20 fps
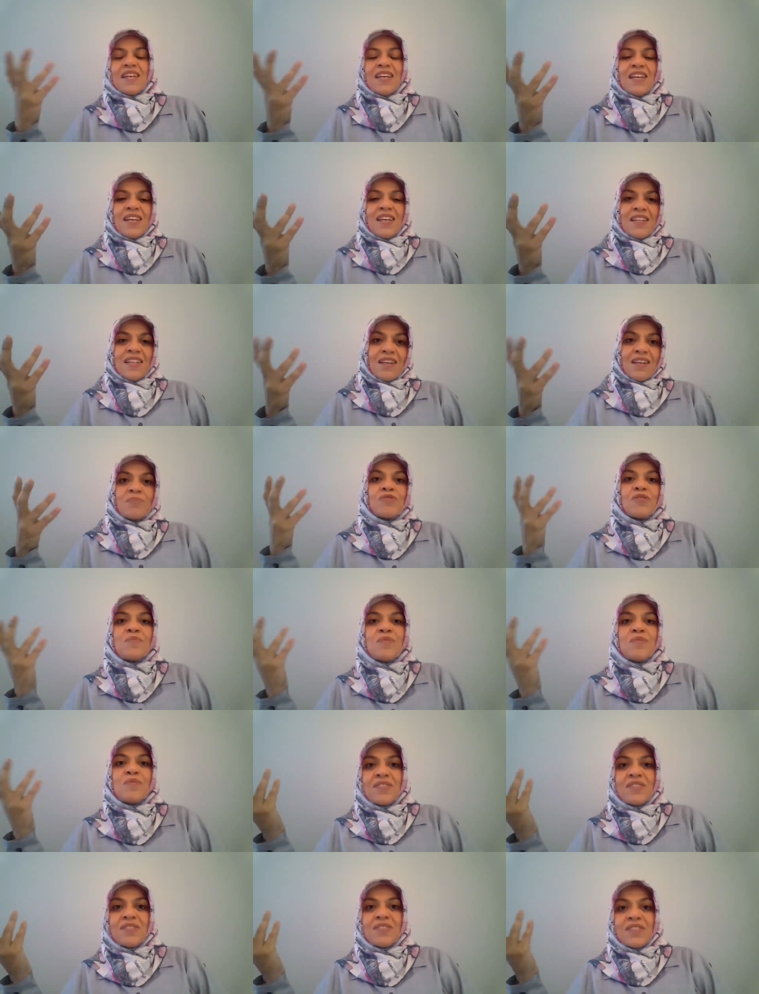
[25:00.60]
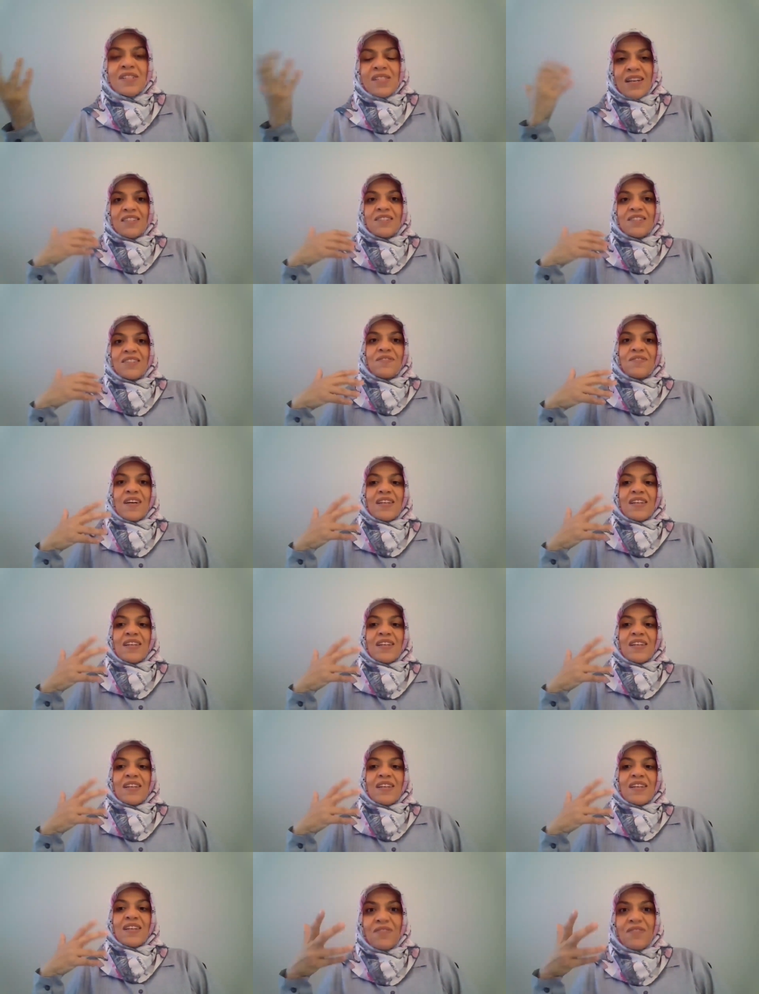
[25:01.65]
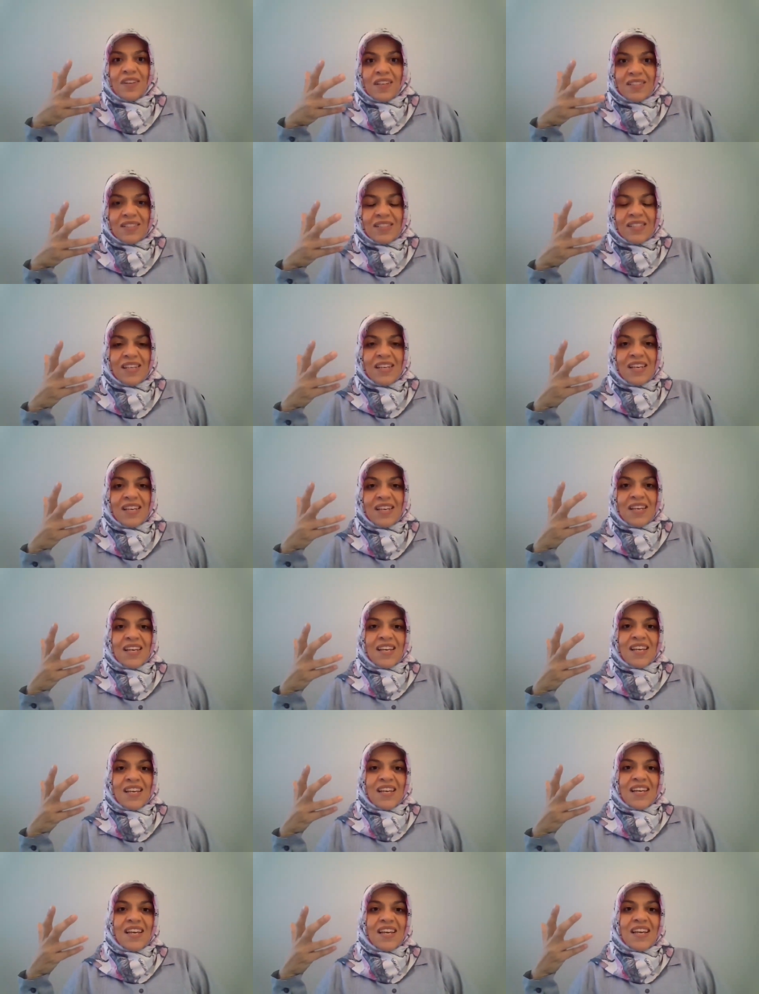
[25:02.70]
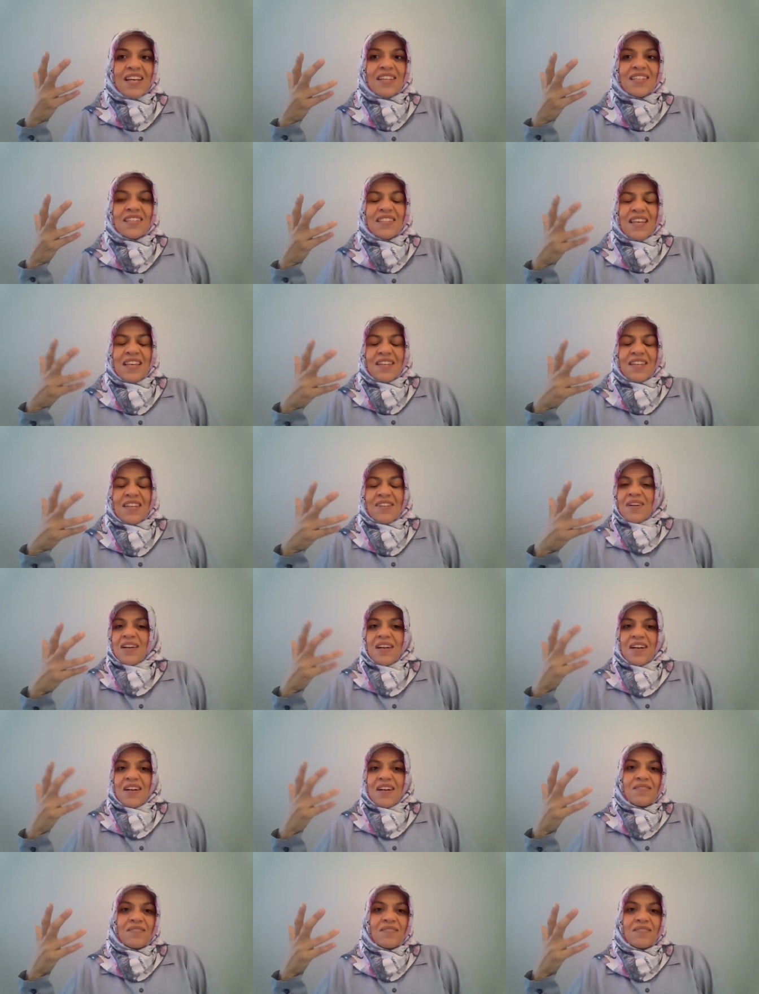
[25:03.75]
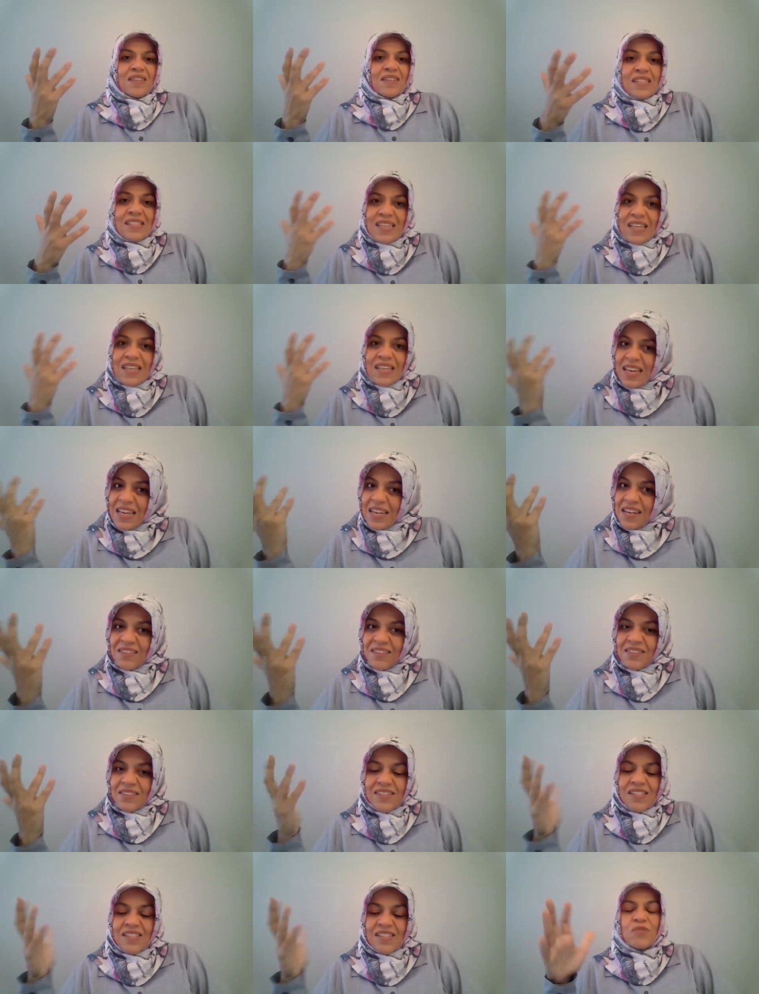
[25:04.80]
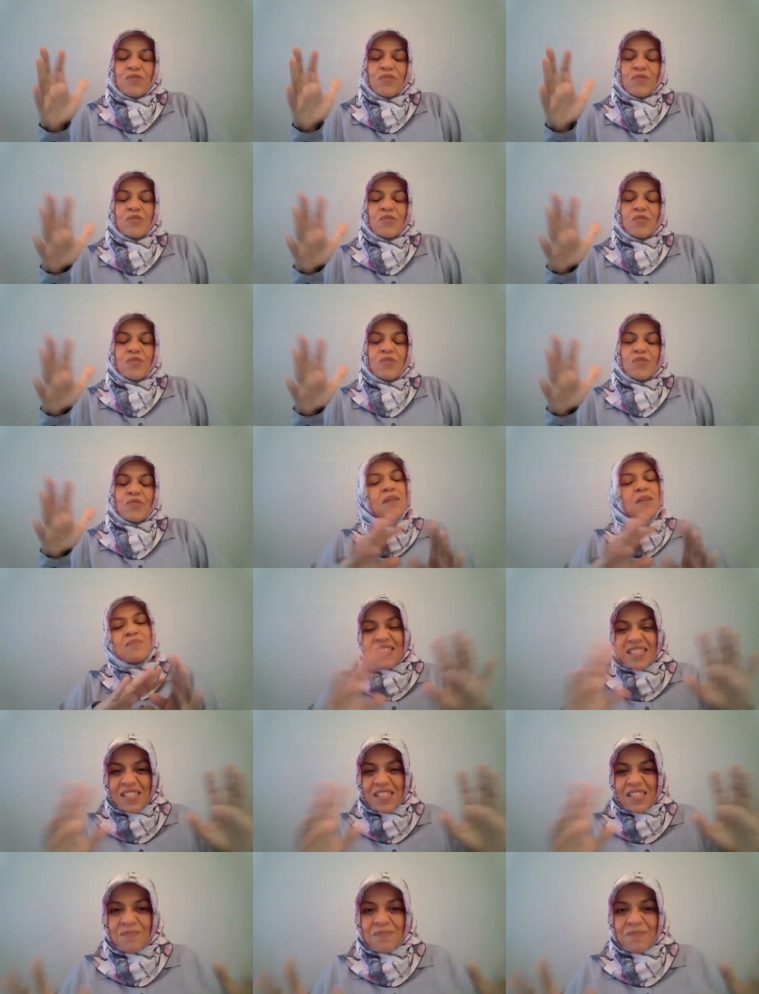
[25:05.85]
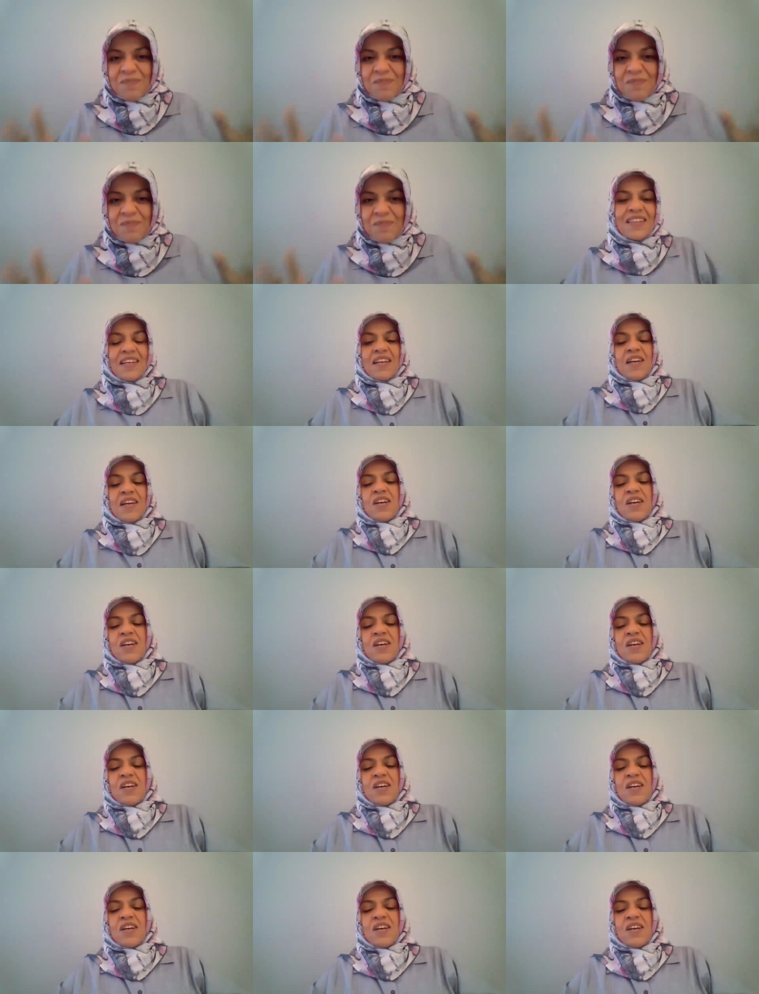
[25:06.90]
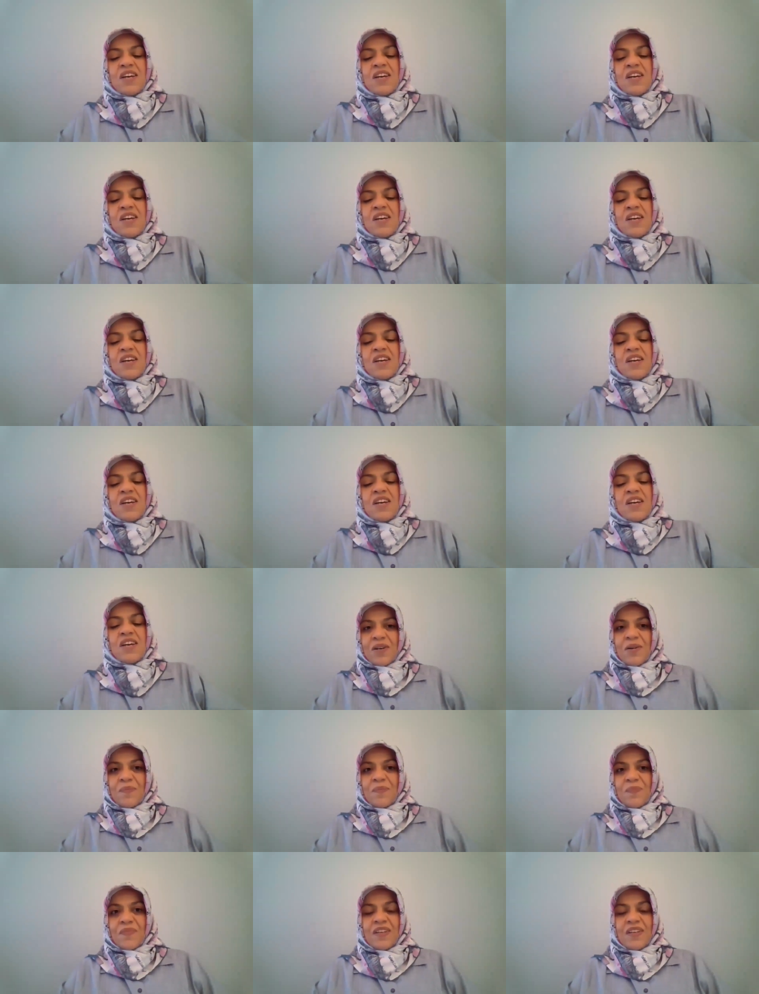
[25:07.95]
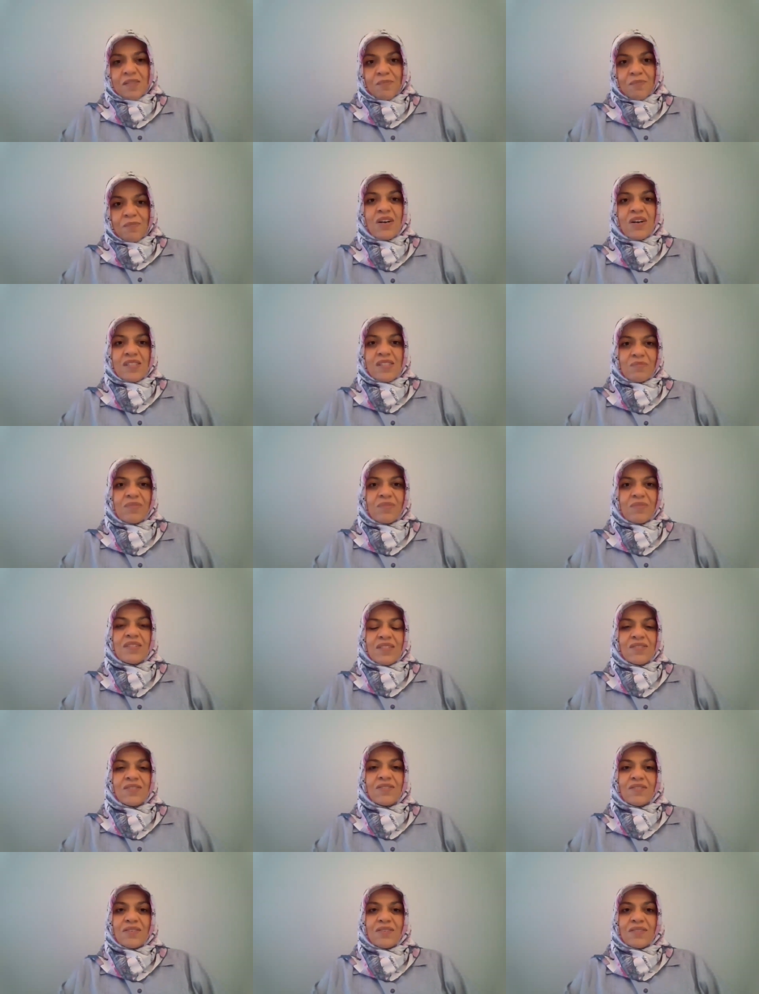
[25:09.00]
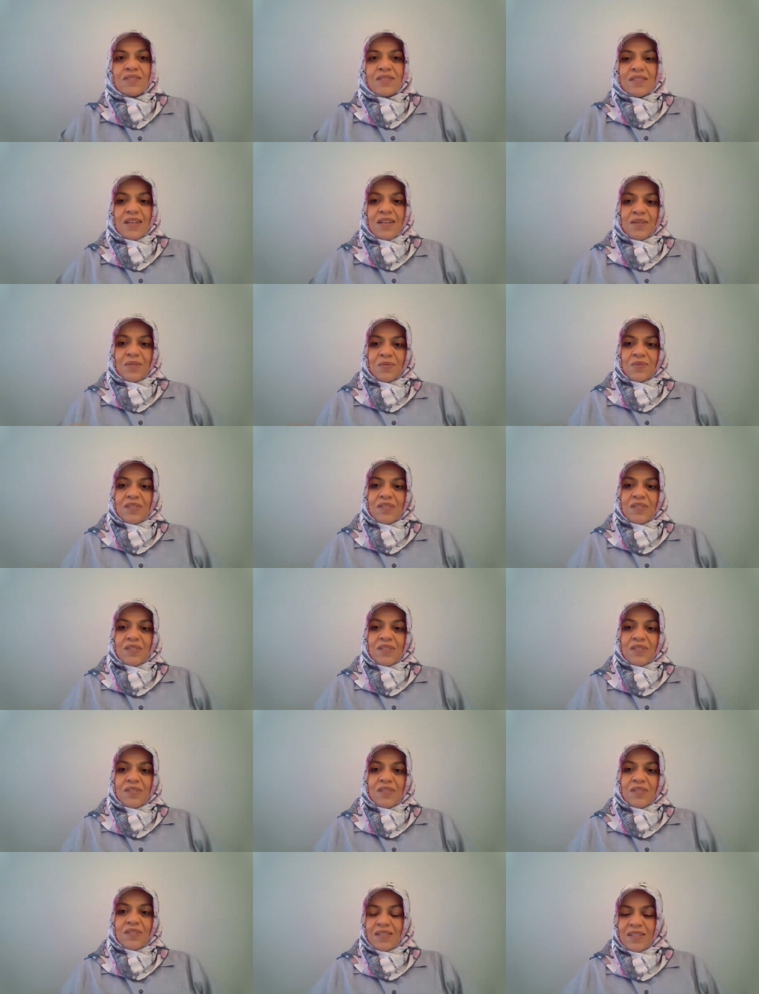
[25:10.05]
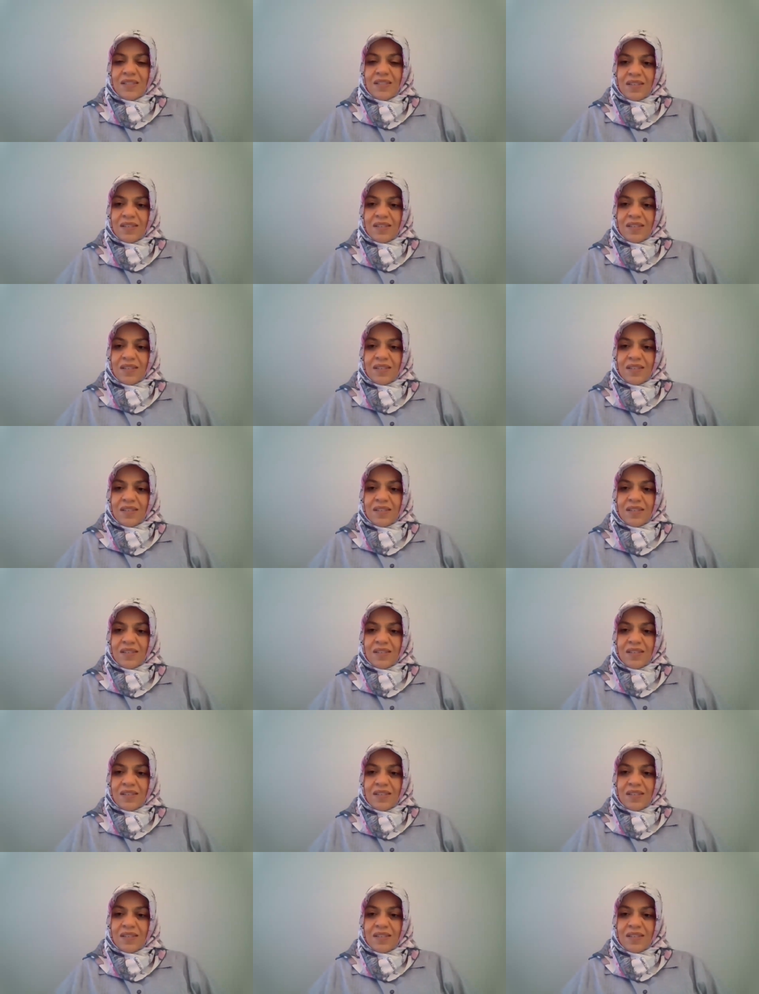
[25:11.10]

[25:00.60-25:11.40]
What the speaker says: and ophthalmologists identify KF rings, and they don't have, let's say, any other symptoms. I'm just speculating. So it is possible to detect Wilson